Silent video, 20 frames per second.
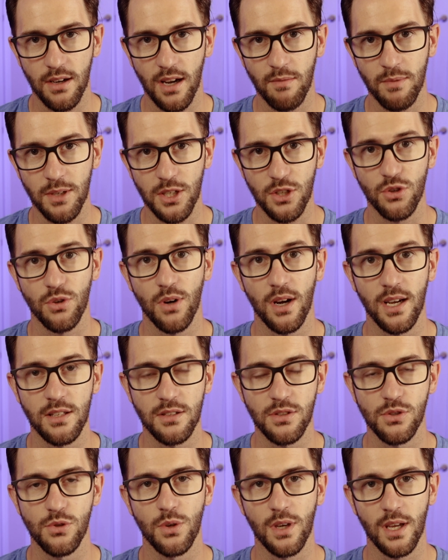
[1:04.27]
I've been trying
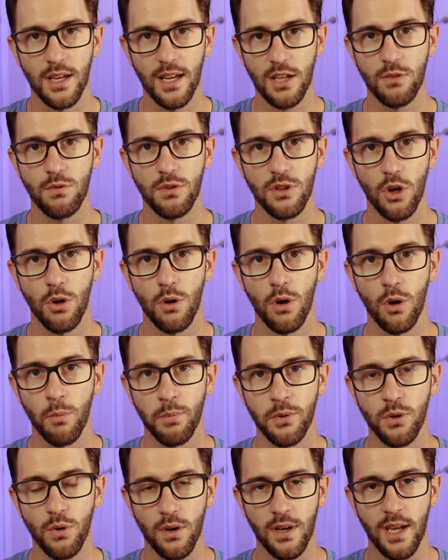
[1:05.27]
to connect with
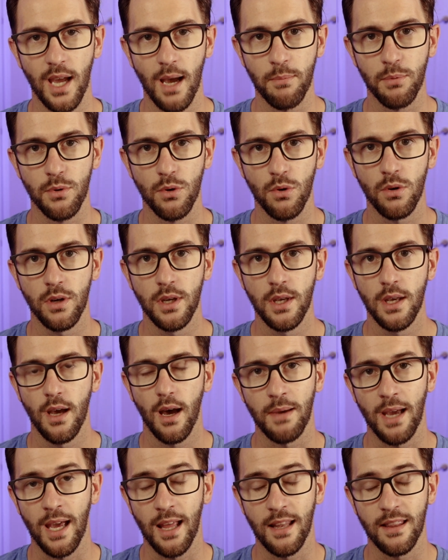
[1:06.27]
Open Door Capital,
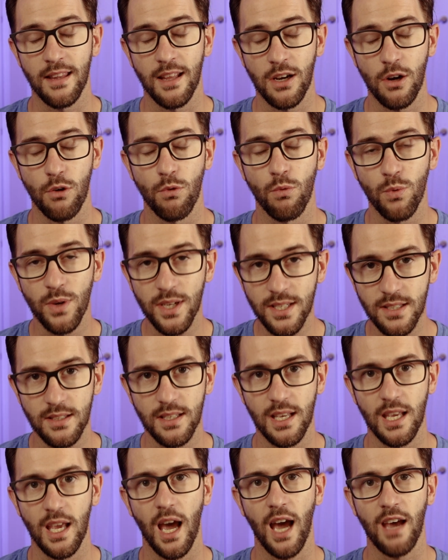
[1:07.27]
and then
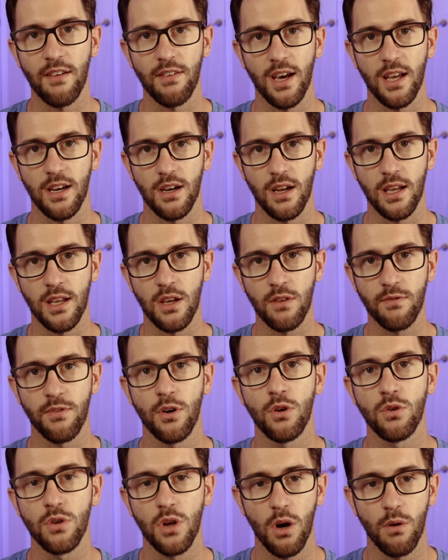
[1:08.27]
recently I've had a
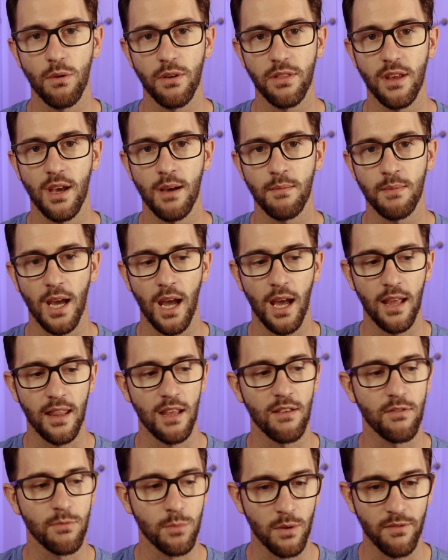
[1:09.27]
phone call with them, and
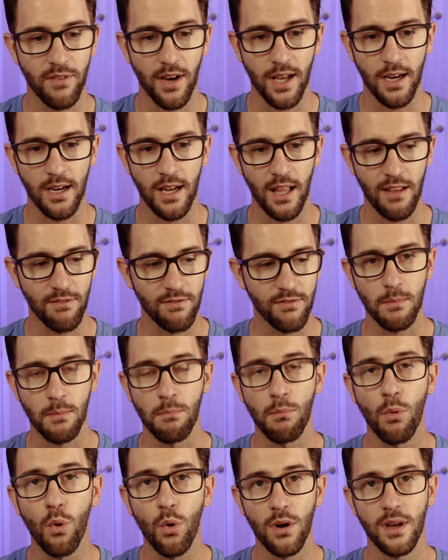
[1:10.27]
they've provided a
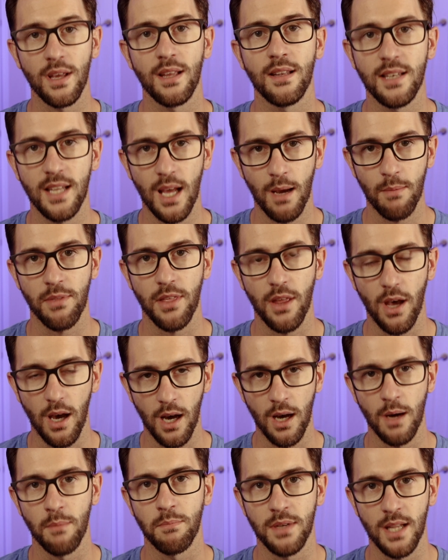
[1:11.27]
more in-depth
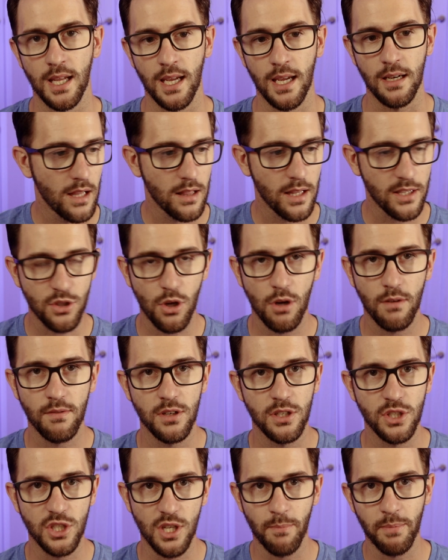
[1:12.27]
update. Let's go over
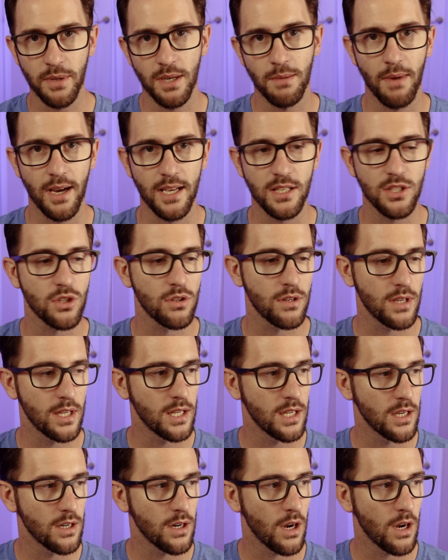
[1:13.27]
and jump into my screen here.